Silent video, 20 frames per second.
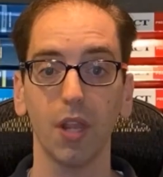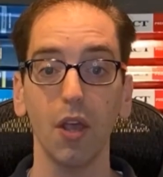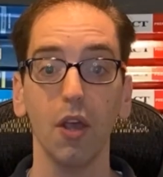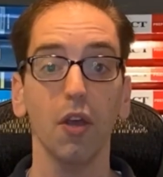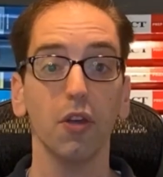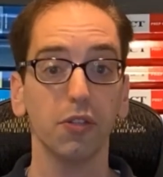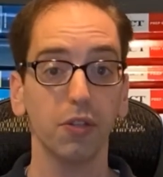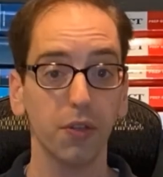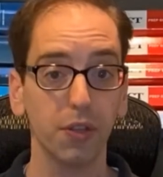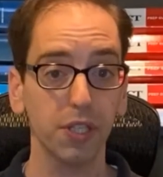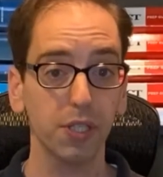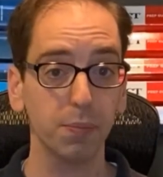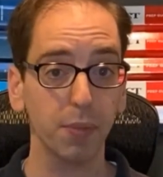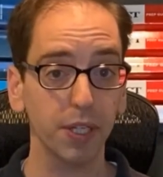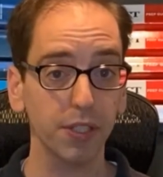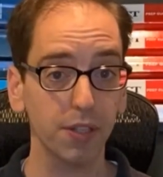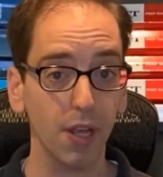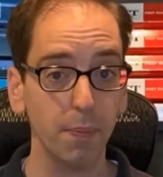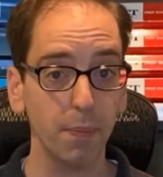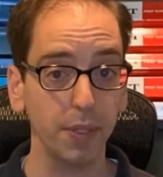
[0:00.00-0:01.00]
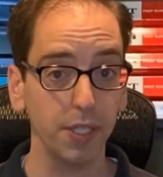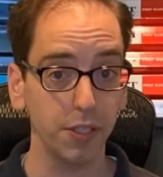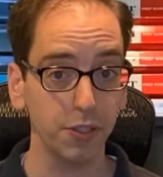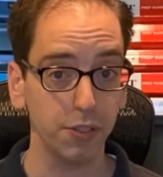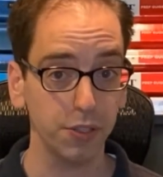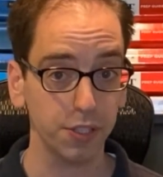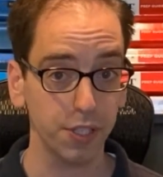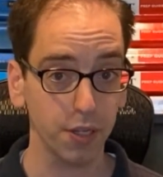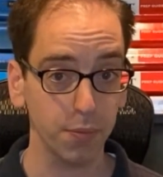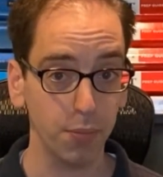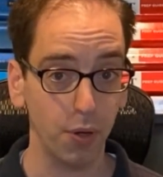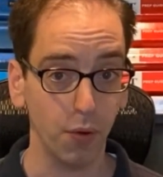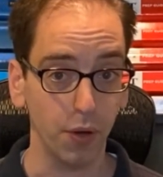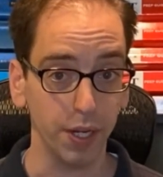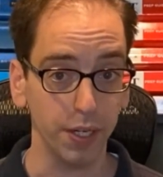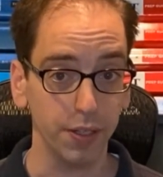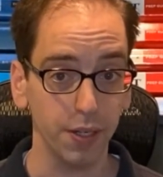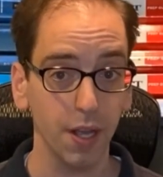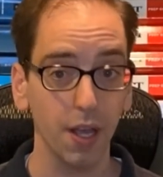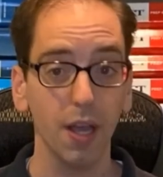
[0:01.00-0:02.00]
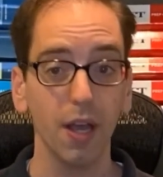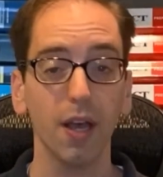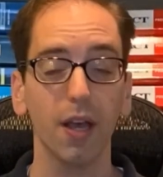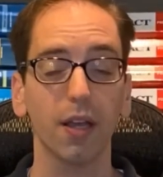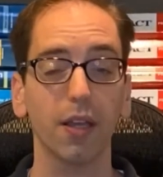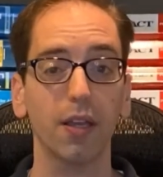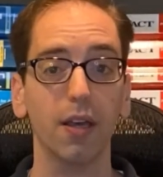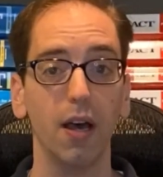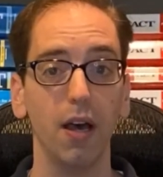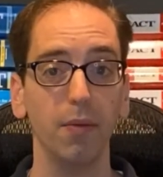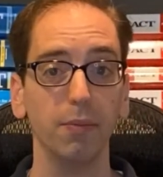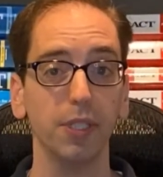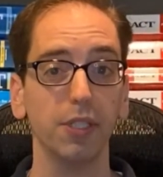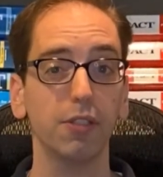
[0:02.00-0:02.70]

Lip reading: So this brings up an interesting point. Commas